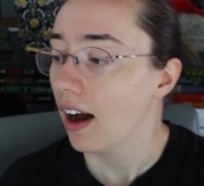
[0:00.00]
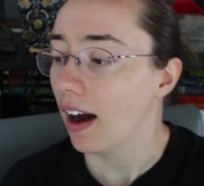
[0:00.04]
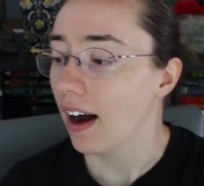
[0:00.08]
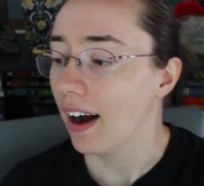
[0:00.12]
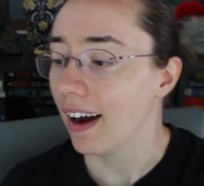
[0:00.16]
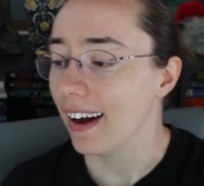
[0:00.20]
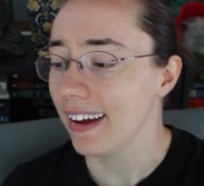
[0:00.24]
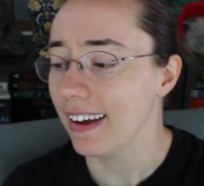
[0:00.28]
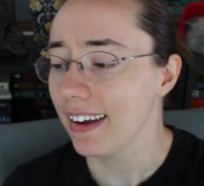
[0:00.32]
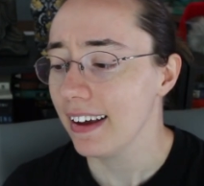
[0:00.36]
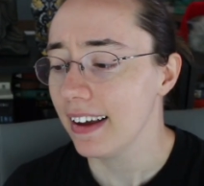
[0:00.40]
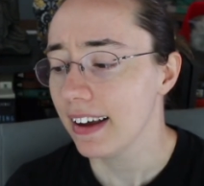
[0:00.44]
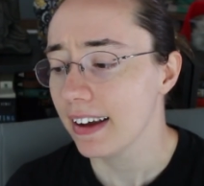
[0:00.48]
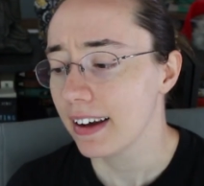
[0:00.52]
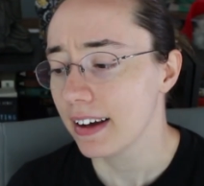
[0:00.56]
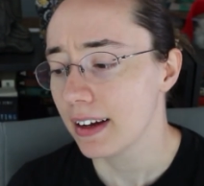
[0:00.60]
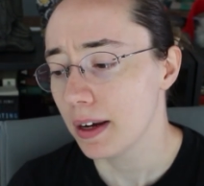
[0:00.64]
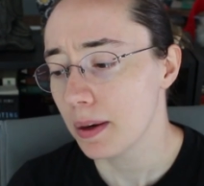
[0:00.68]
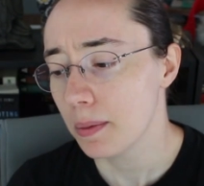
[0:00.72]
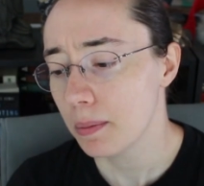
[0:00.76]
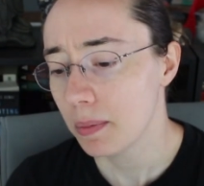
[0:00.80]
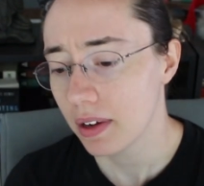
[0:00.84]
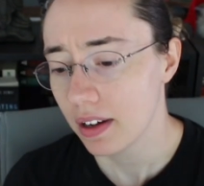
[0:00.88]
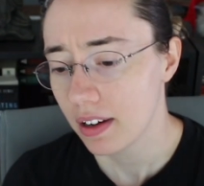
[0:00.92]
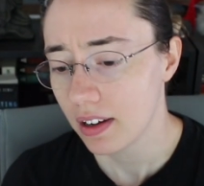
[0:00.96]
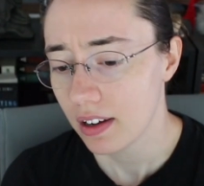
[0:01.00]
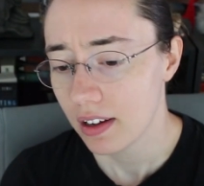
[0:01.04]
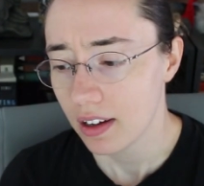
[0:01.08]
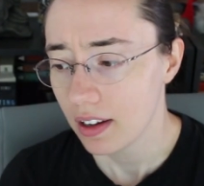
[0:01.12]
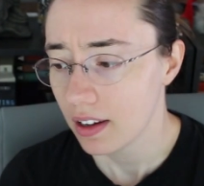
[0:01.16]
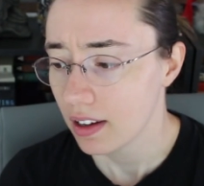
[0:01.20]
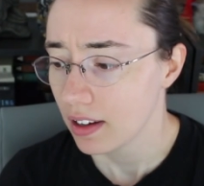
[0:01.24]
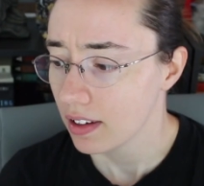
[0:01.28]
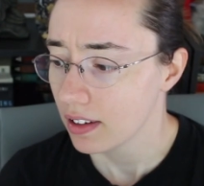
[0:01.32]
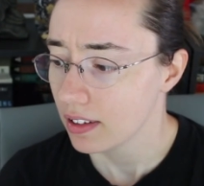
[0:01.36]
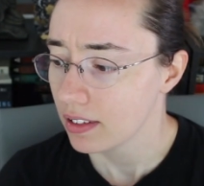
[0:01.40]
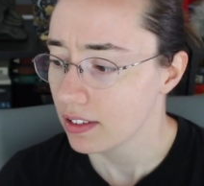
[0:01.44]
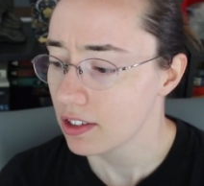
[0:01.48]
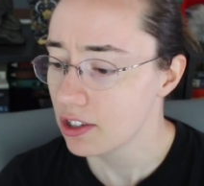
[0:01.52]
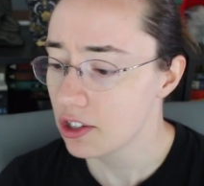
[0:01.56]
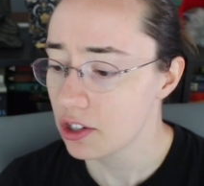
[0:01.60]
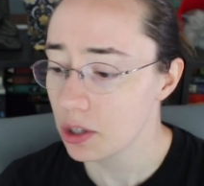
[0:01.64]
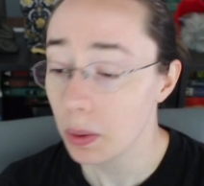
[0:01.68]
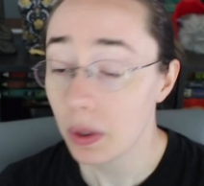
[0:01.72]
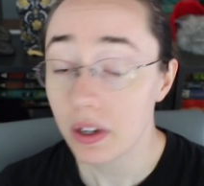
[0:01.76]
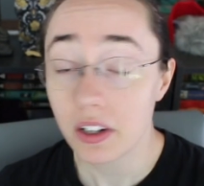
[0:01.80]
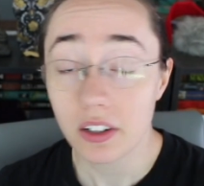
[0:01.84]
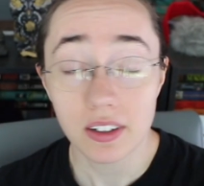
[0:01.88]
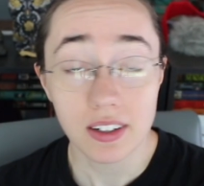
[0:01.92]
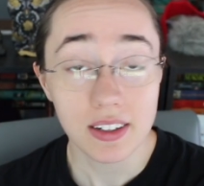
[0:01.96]
I am
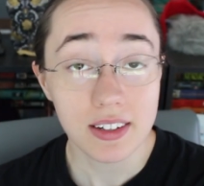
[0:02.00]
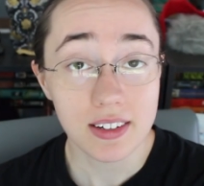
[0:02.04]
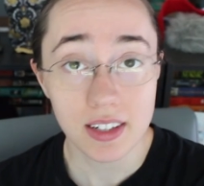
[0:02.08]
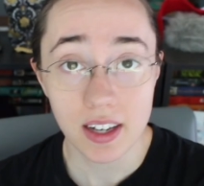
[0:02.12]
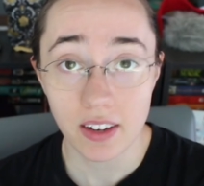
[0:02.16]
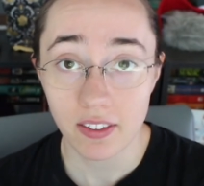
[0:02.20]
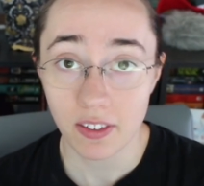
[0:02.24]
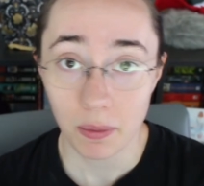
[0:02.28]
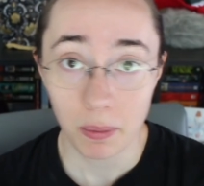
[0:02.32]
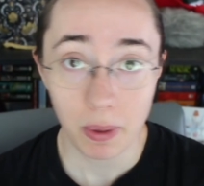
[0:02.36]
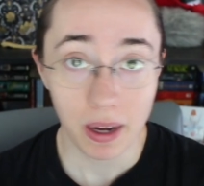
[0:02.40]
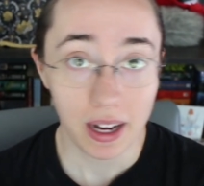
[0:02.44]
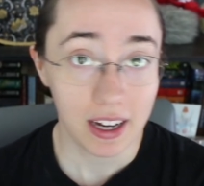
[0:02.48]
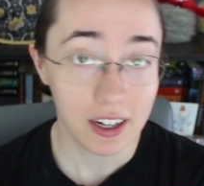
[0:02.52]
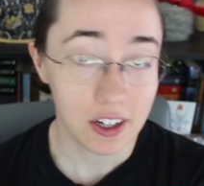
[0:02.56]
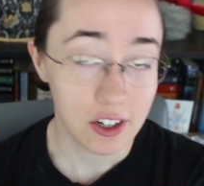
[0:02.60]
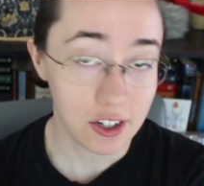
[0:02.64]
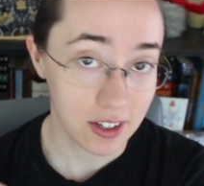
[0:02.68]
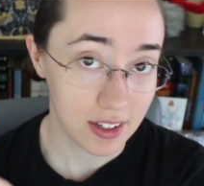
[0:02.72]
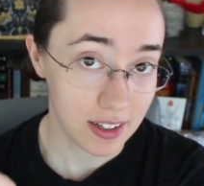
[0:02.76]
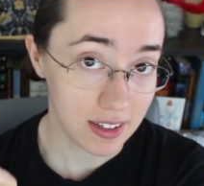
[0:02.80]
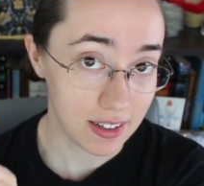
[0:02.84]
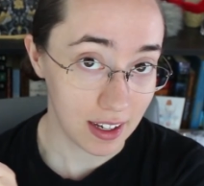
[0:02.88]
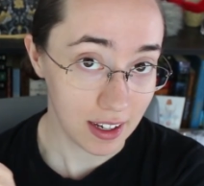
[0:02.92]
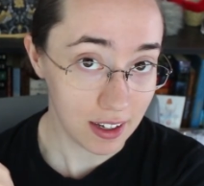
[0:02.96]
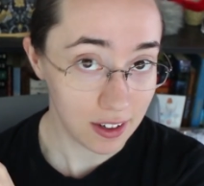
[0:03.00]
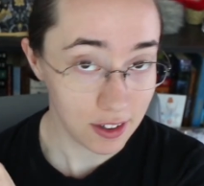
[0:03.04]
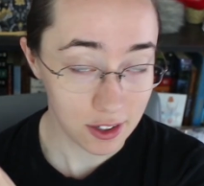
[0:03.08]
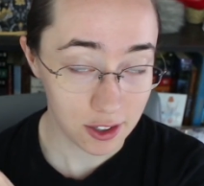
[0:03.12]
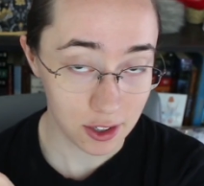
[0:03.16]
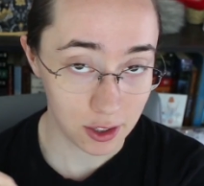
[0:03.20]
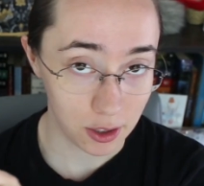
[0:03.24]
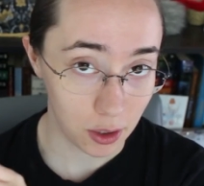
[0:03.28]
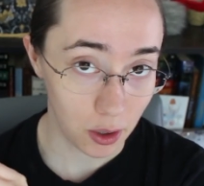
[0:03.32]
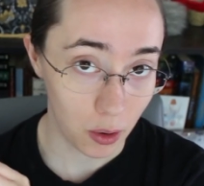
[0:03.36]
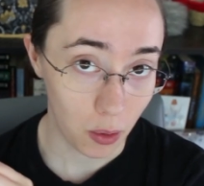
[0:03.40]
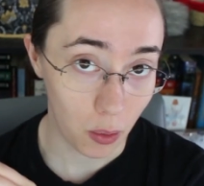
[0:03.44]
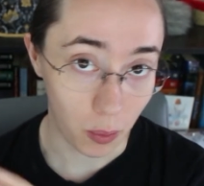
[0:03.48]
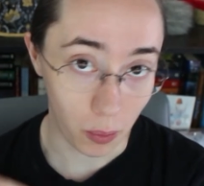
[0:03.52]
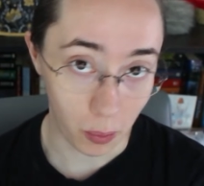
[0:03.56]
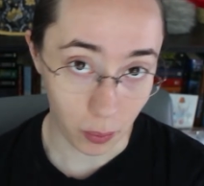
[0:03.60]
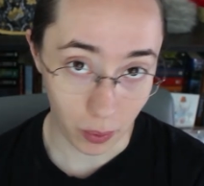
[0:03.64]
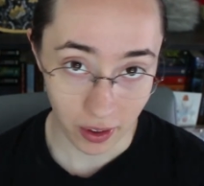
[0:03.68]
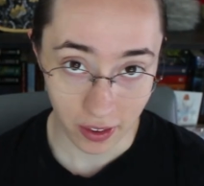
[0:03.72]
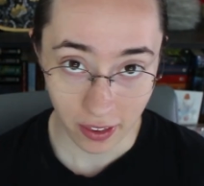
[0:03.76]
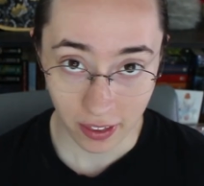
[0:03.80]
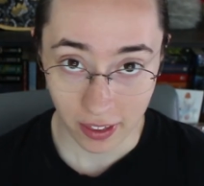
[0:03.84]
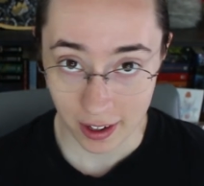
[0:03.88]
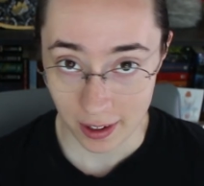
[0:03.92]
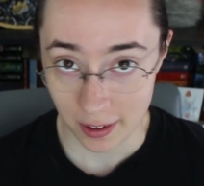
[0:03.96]
207 pages into
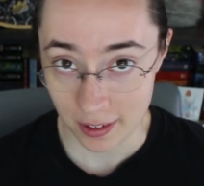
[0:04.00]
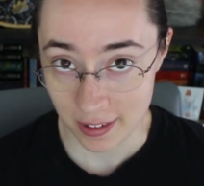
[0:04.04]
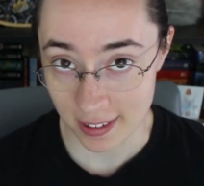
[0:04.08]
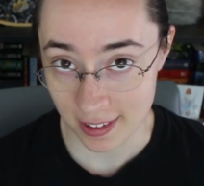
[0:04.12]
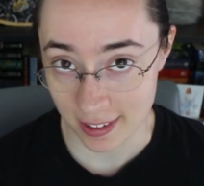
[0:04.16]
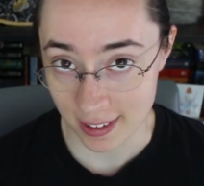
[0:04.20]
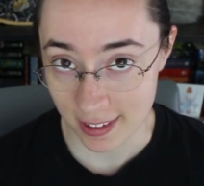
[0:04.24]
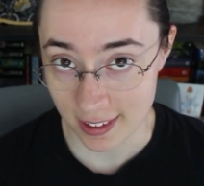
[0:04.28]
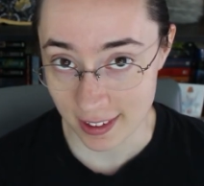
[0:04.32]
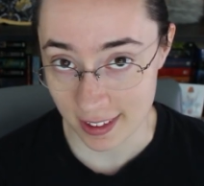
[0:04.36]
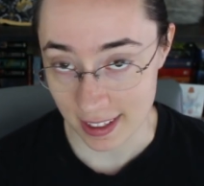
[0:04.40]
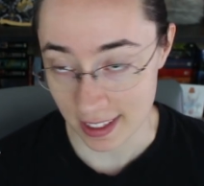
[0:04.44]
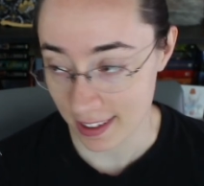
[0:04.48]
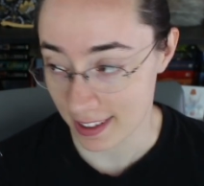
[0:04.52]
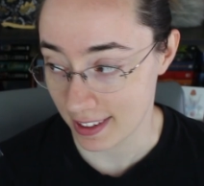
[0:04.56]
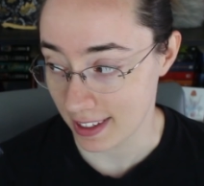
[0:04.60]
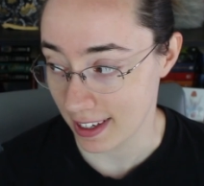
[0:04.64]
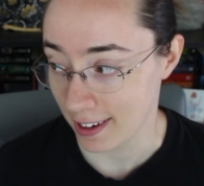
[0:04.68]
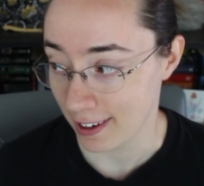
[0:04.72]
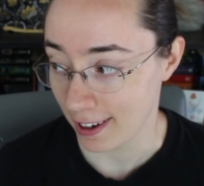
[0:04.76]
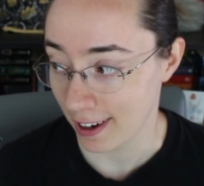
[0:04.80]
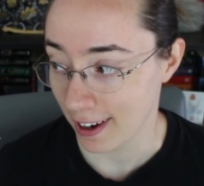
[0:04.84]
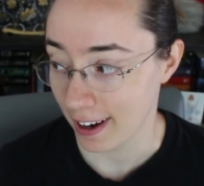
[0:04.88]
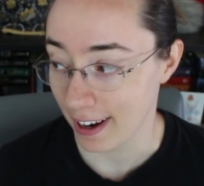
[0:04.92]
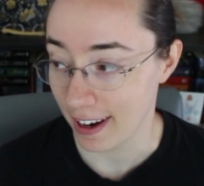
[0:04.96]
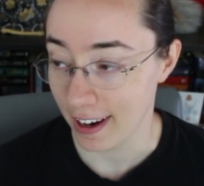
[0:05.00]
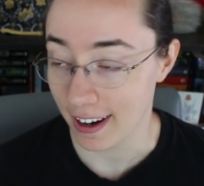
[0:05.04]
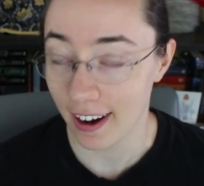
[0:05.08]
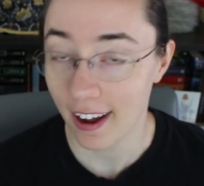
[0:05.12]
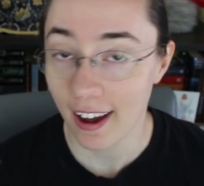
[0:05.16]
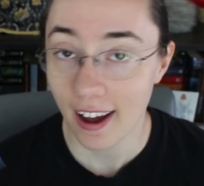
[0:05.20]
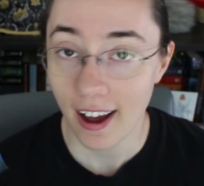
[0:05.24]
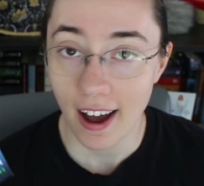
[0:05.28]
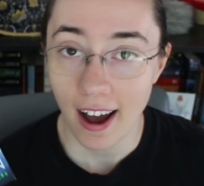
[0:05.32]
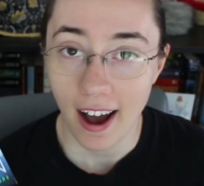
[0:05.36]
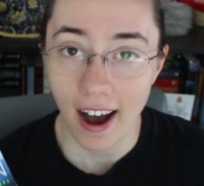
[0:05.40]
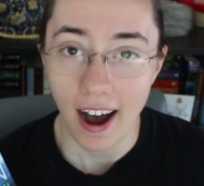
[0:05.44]
1069.